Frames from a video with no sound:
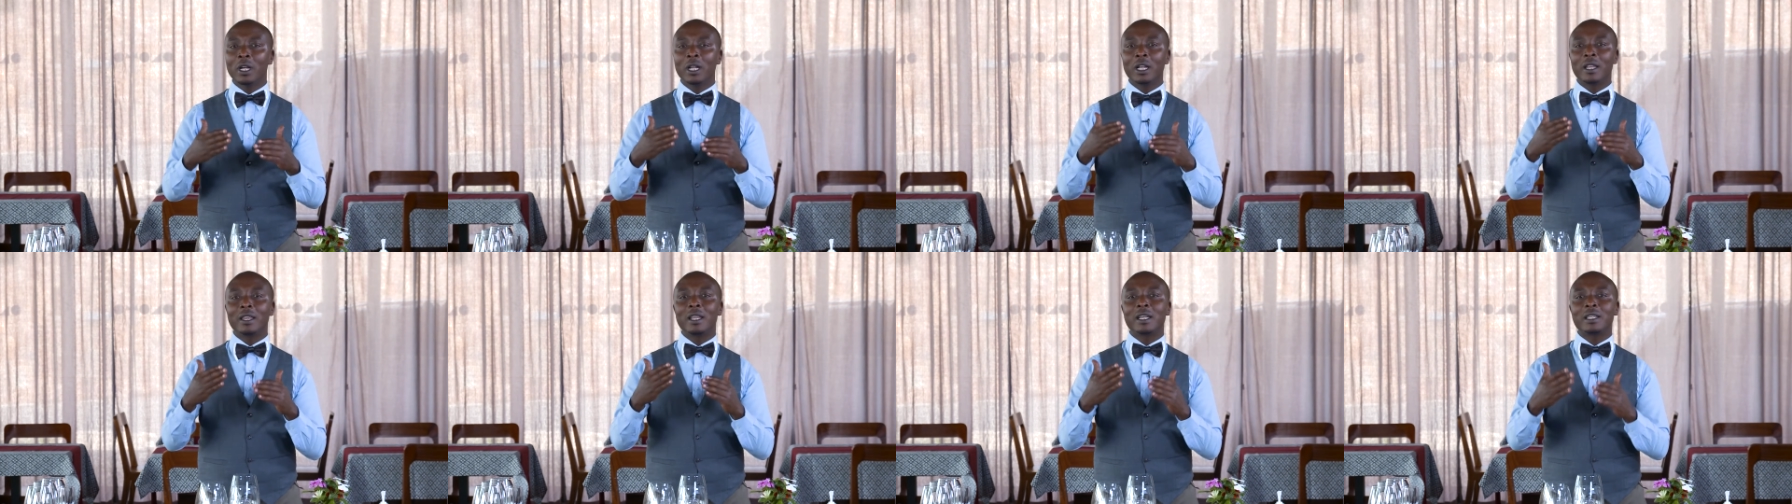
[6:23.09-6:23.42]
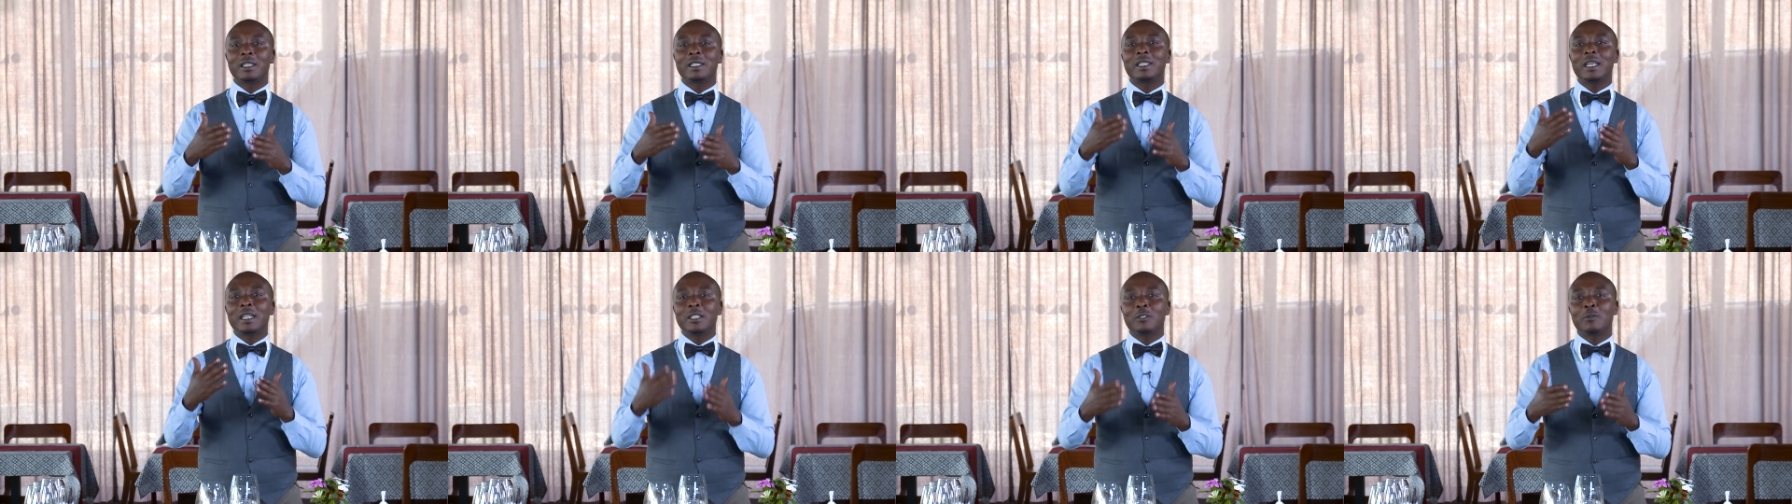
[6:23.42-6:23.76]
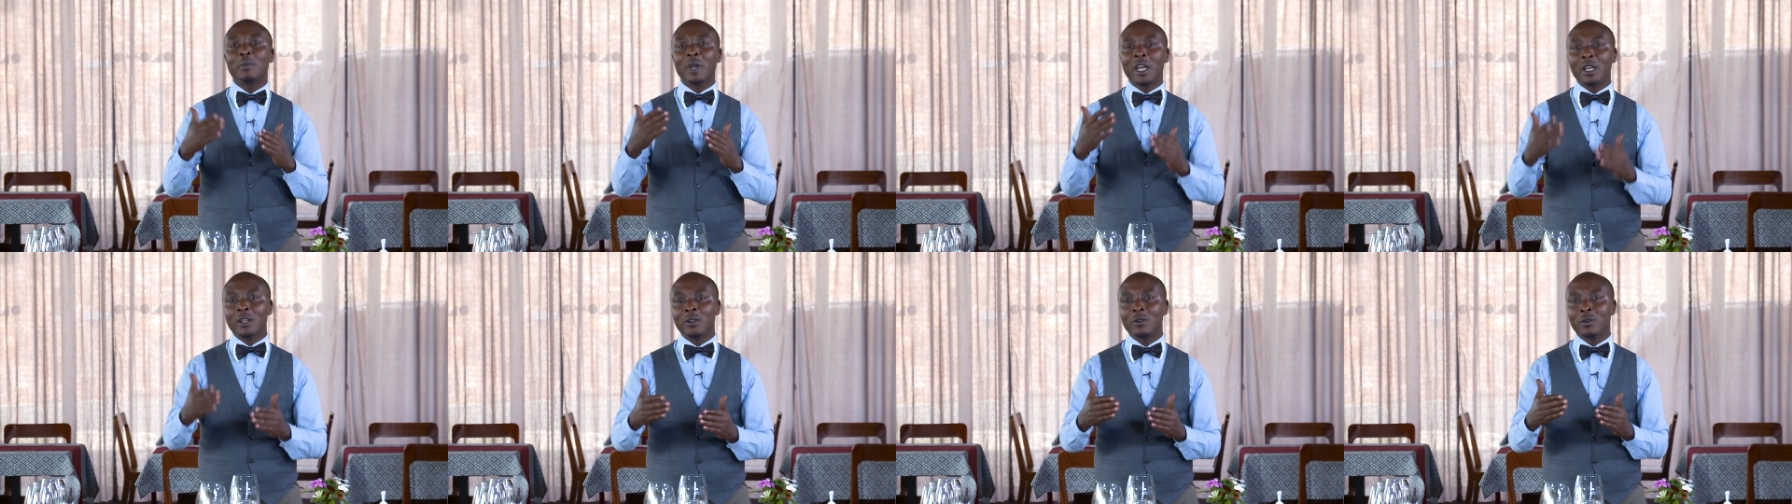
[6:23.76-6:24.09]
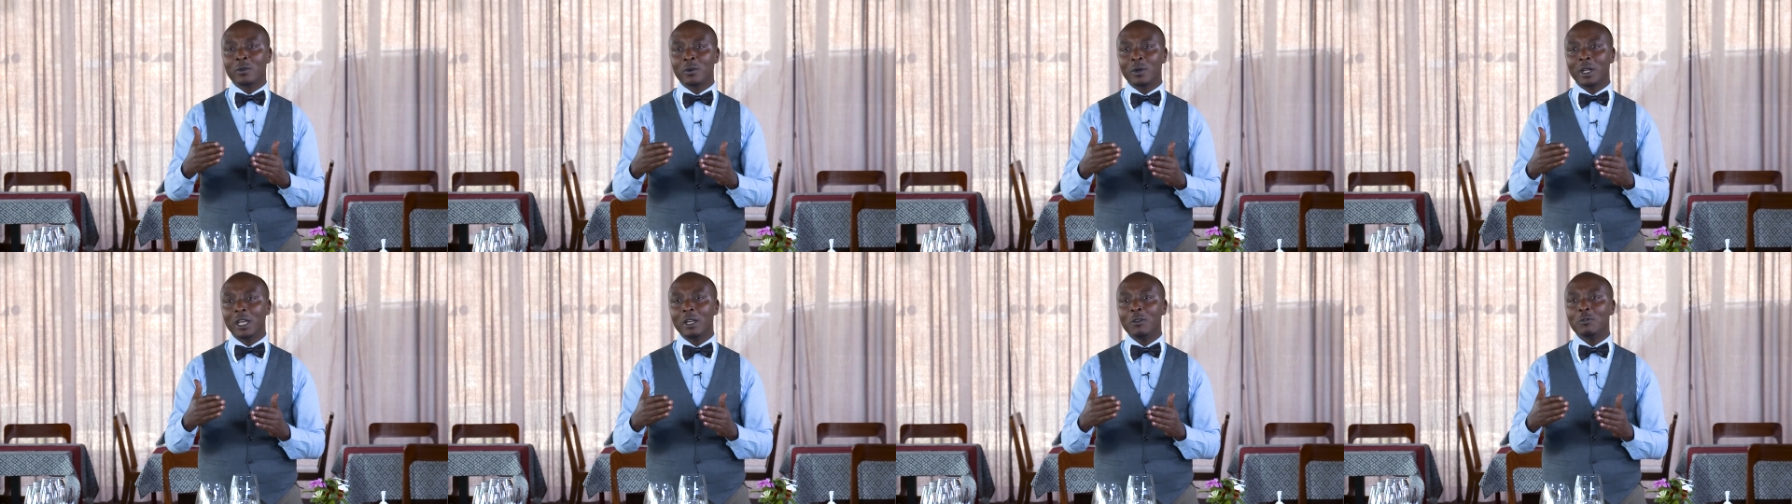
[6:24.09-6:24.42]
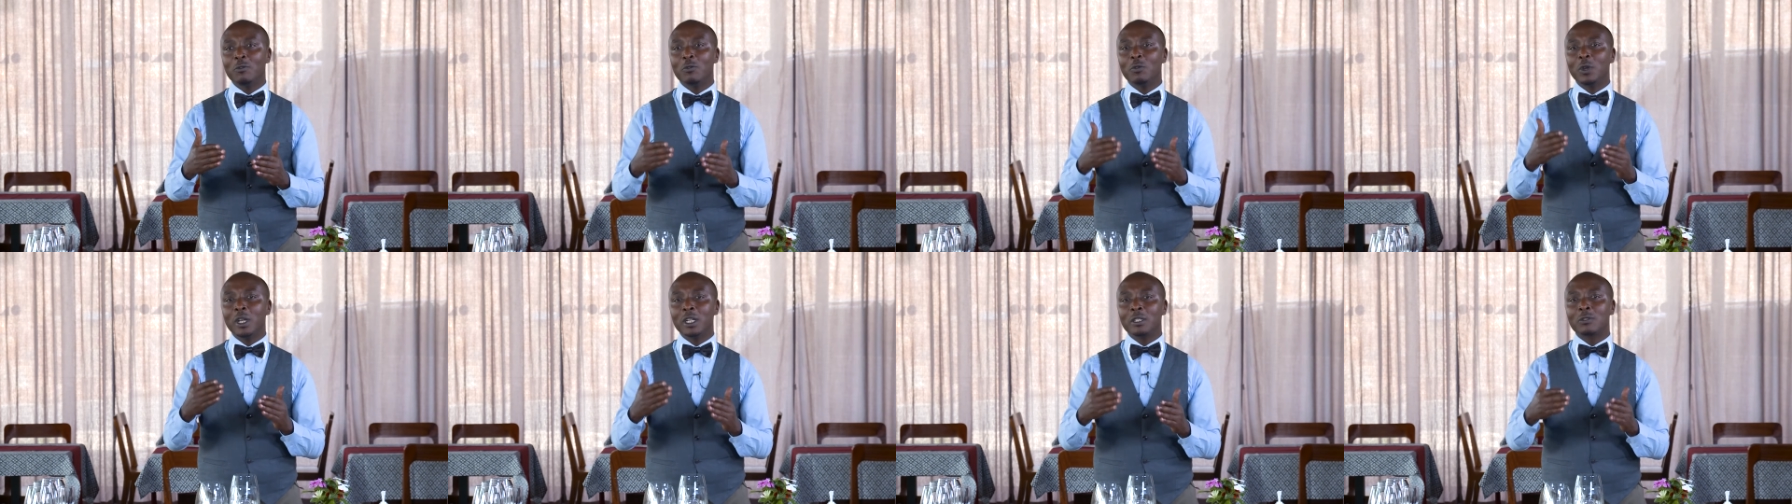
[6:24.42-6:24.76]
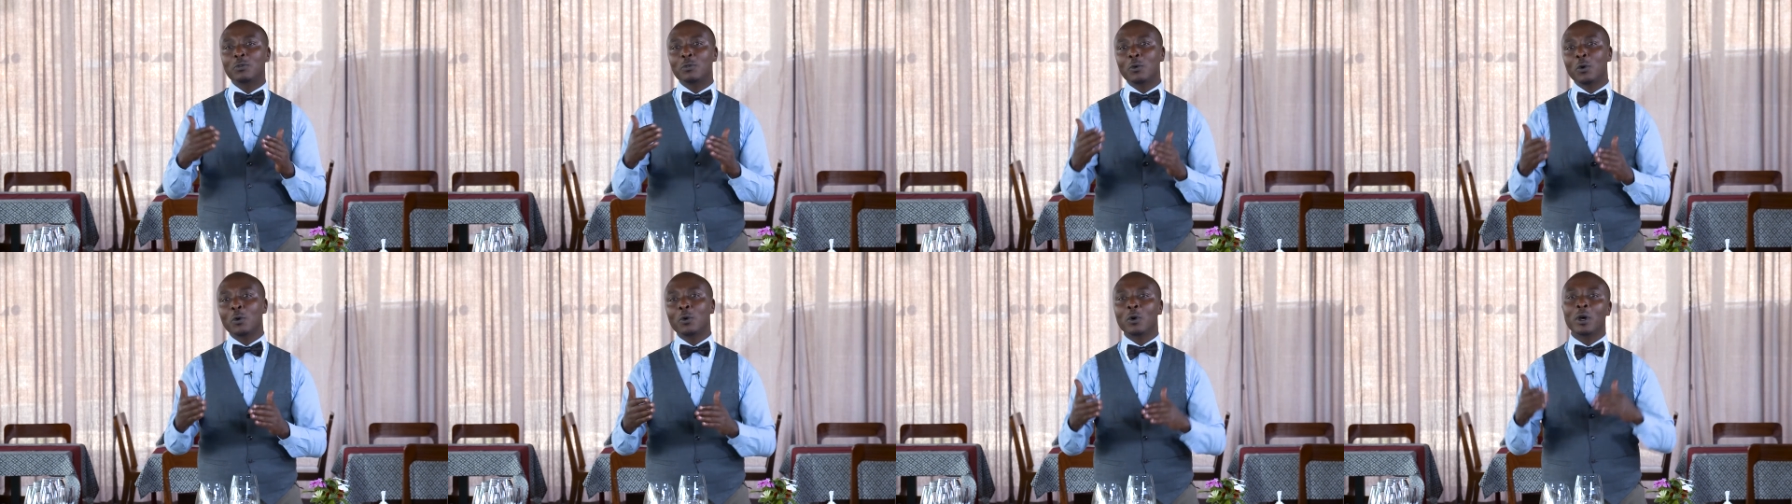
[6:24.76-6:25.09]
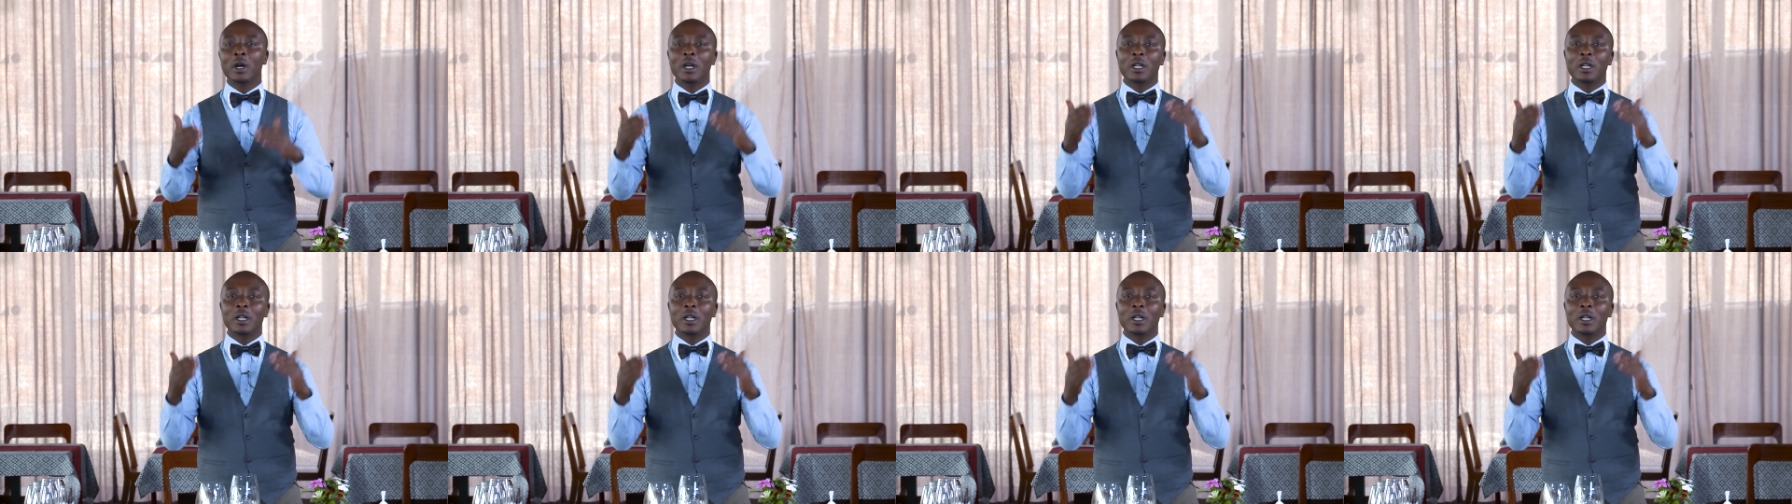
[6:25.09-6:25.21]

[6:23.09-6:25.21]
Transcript: the set menu. If it's for